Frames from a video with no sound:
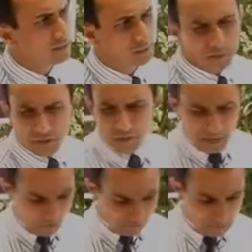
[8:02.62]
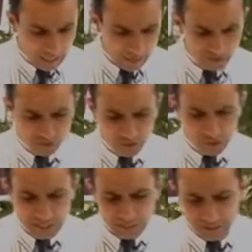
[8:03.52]
Miriam, having gathered the
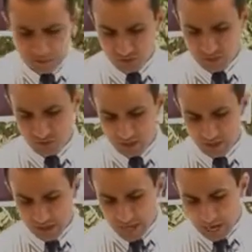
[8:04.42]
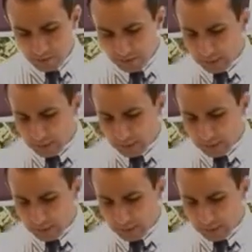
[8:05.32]
ladies, having